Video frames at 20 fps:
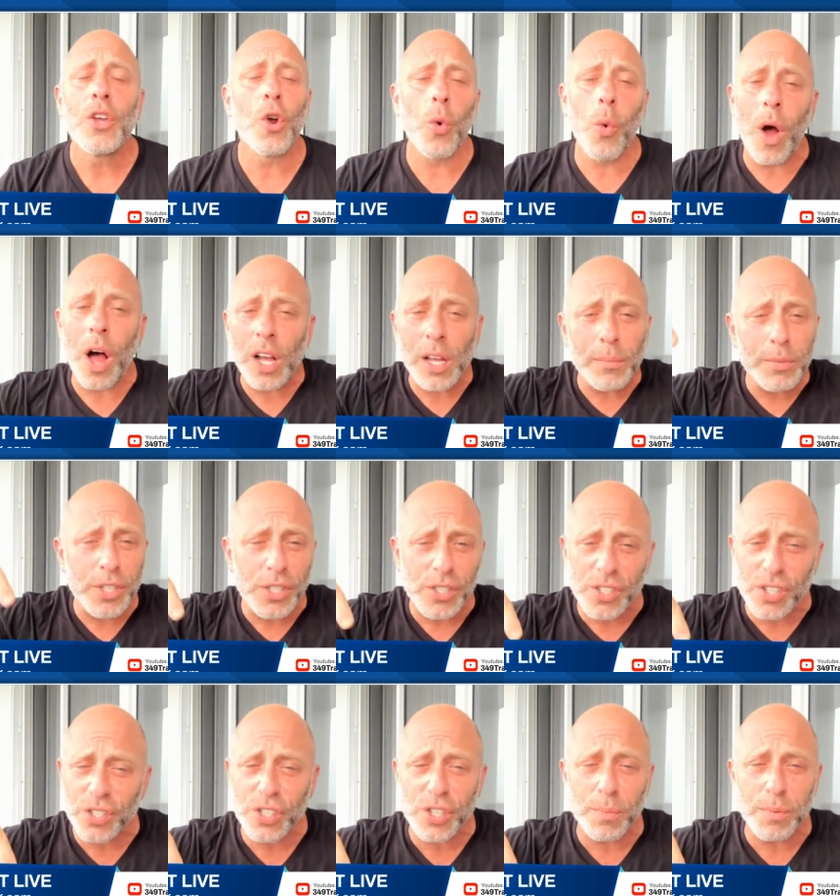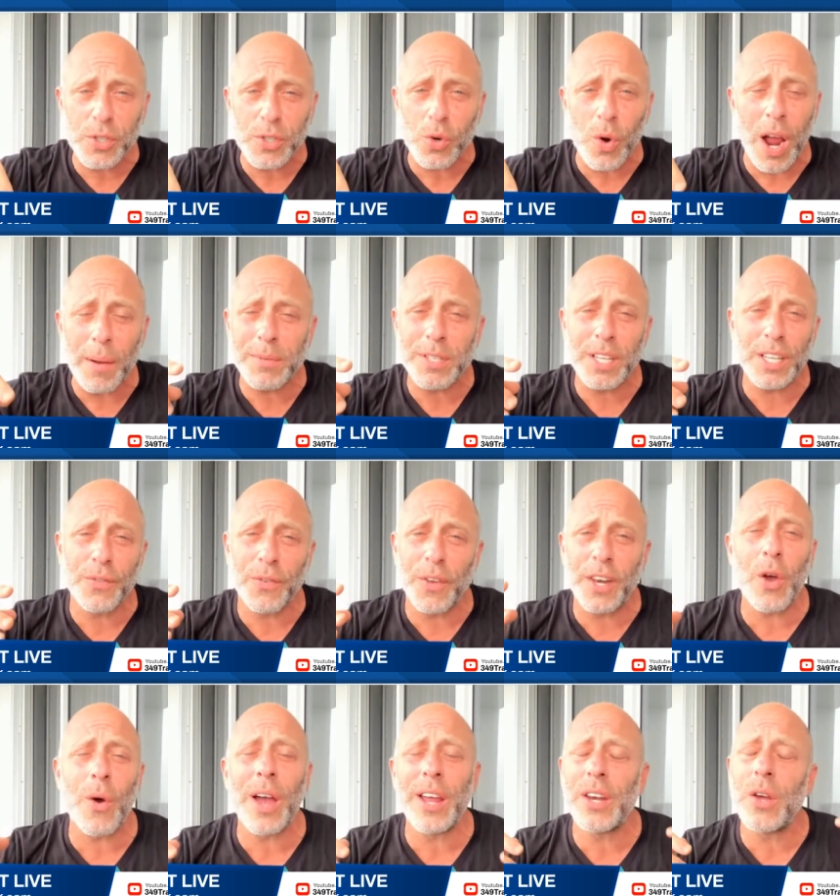You're welcome to just subscribe to this
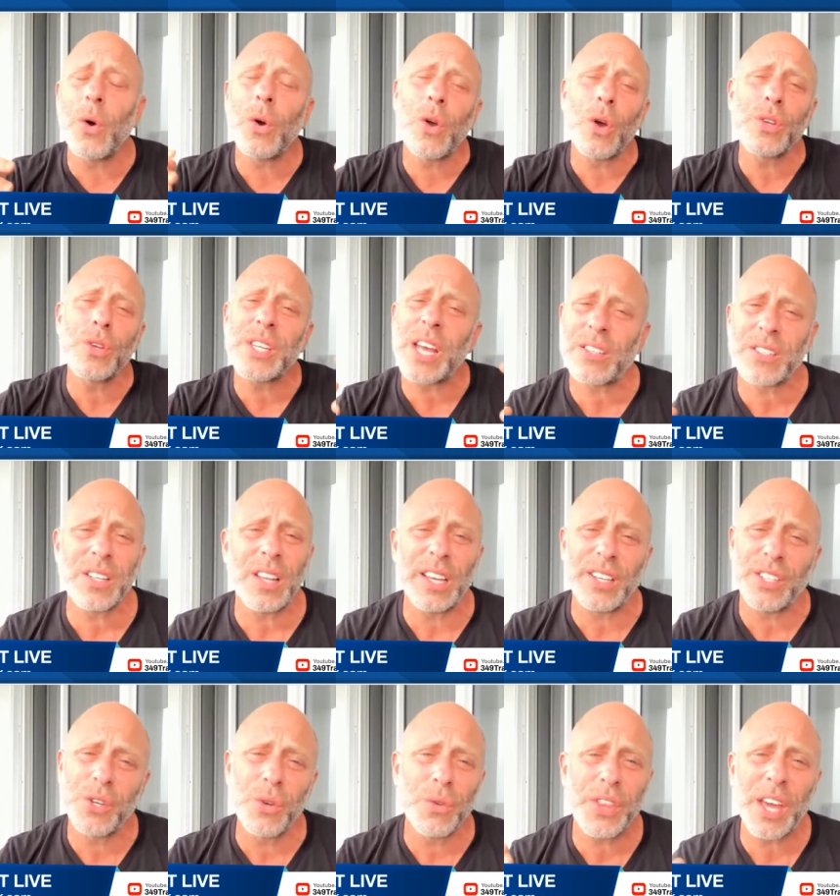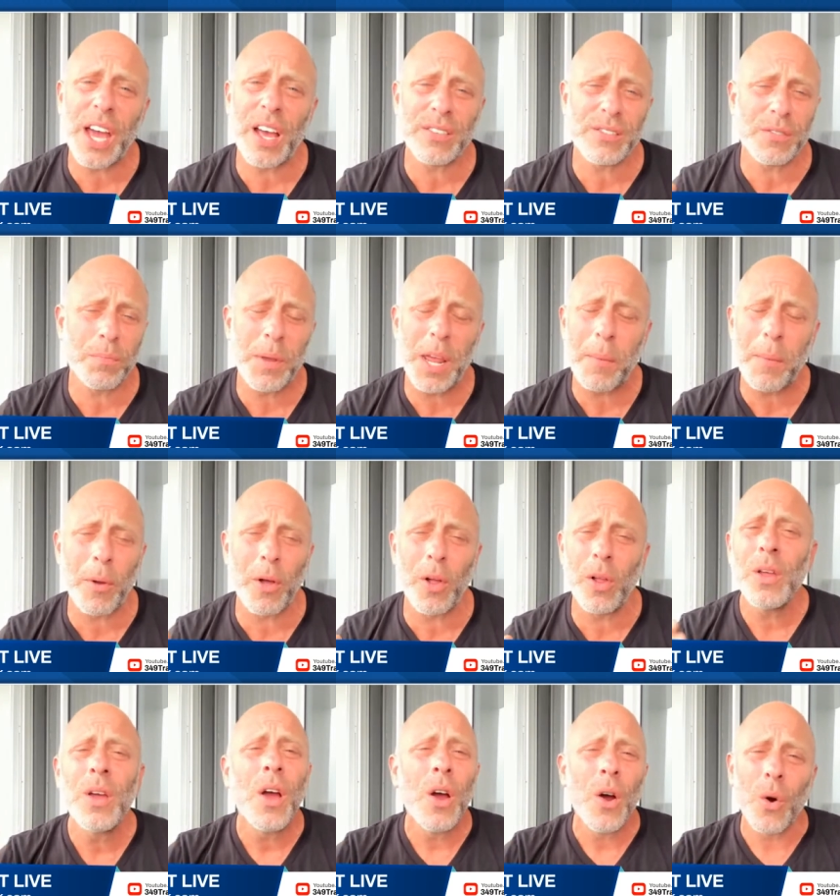video. I know it goes out to like 2,000
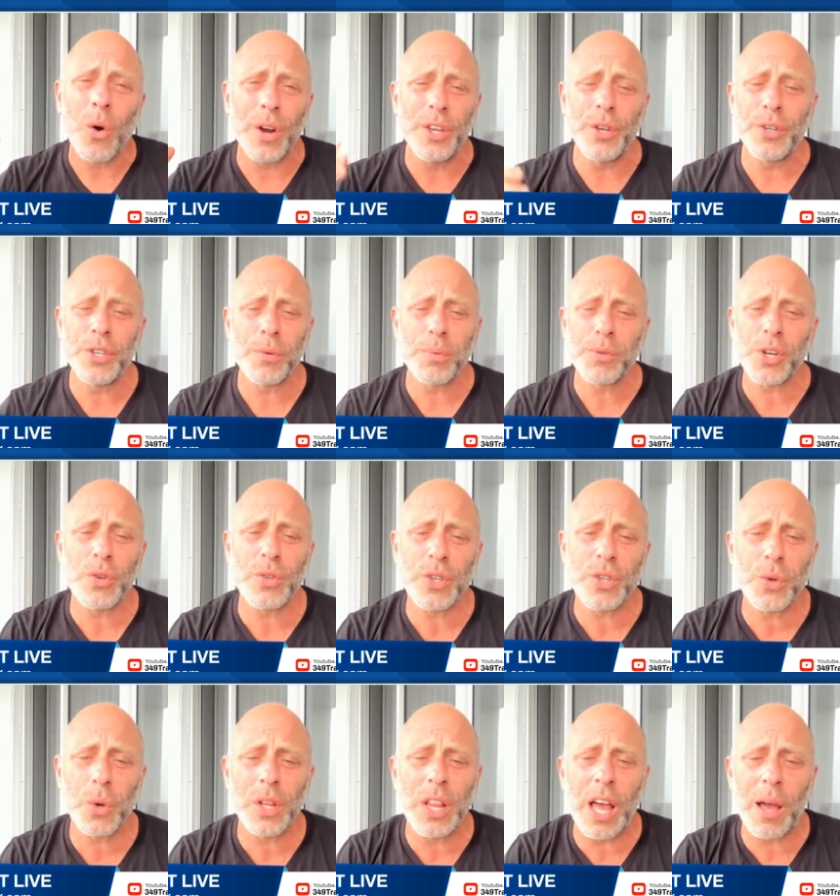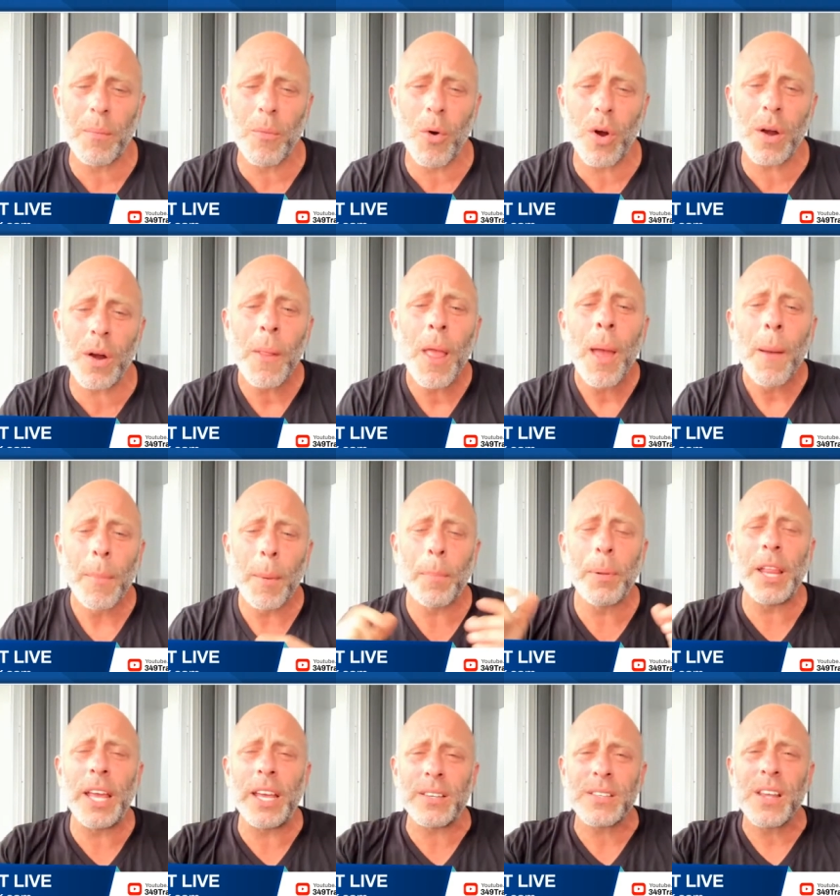people, or YouTube shows it to a lot more. But
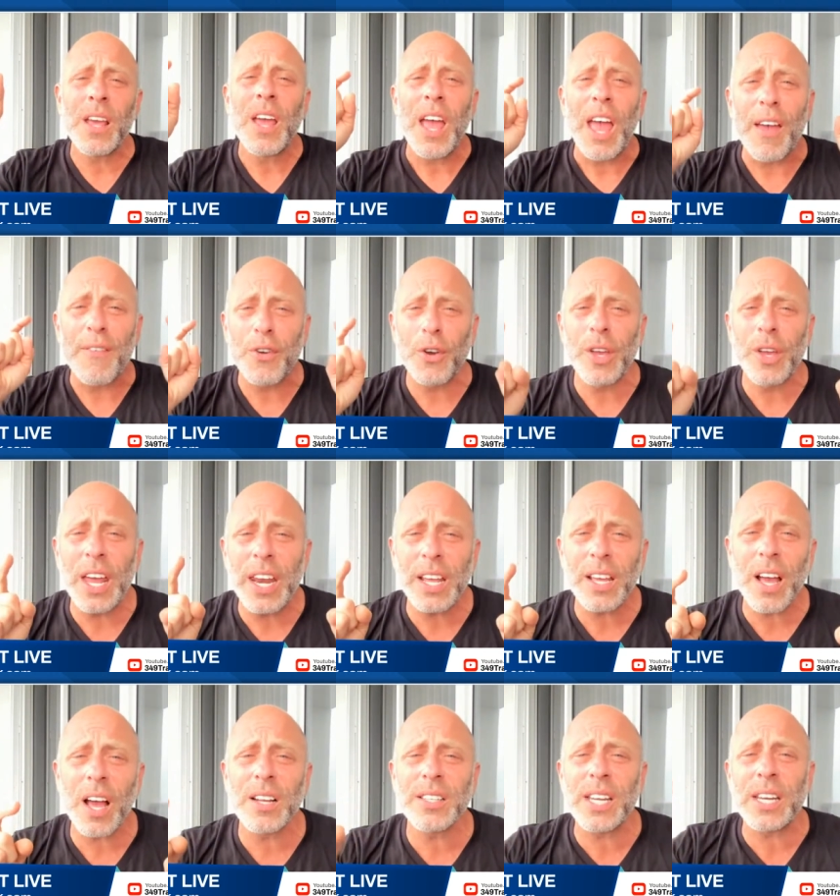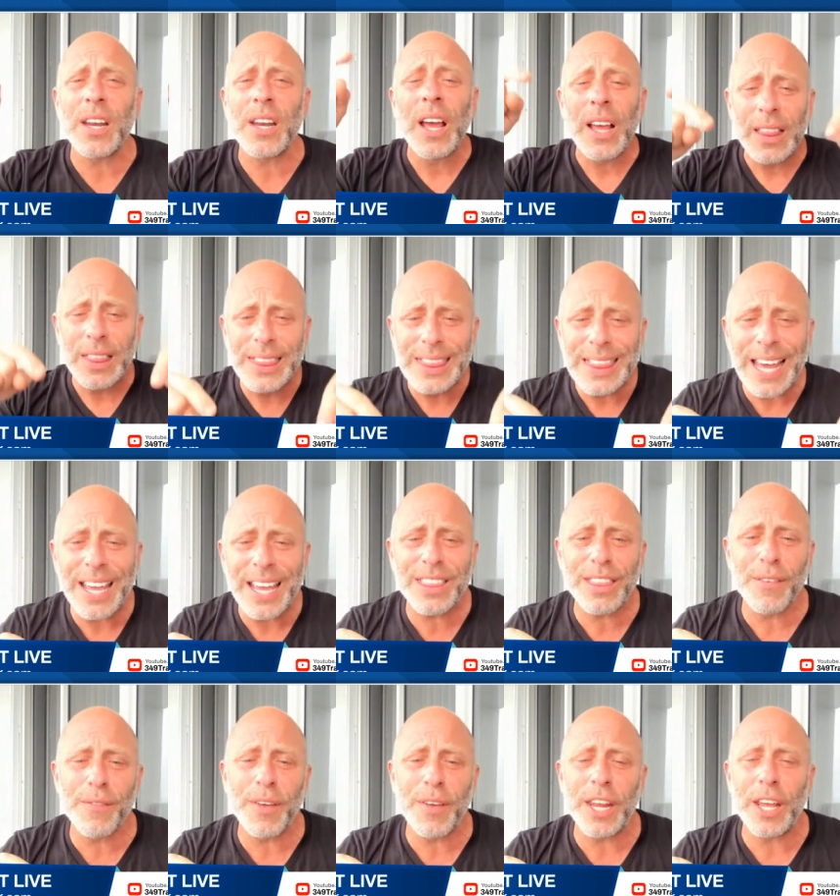please, if you're getting content, like
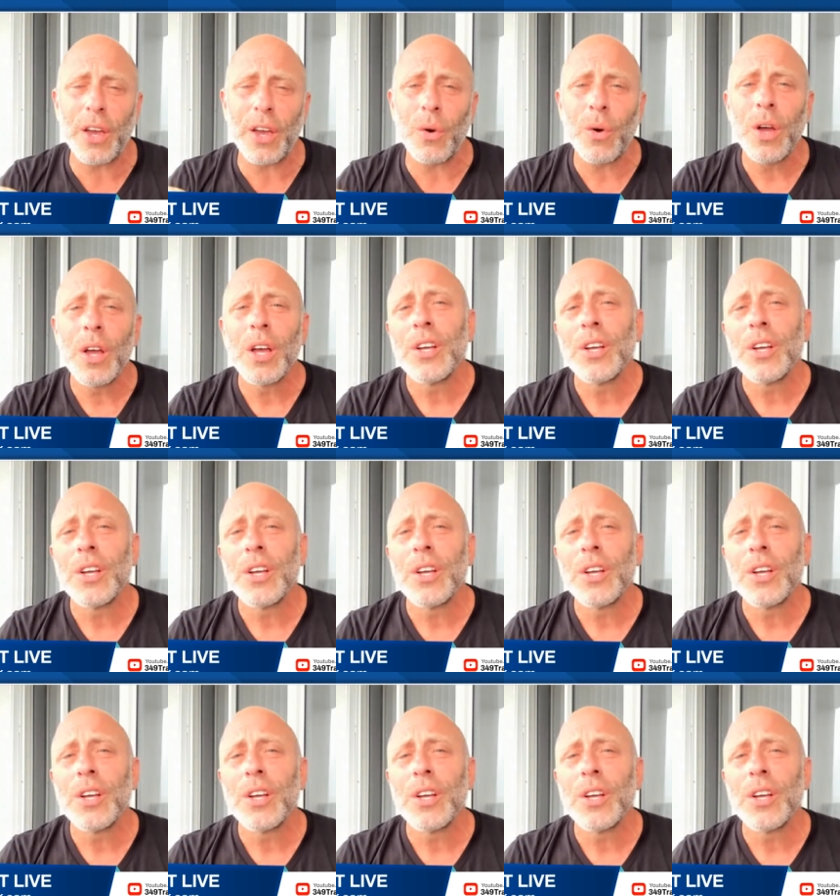the video.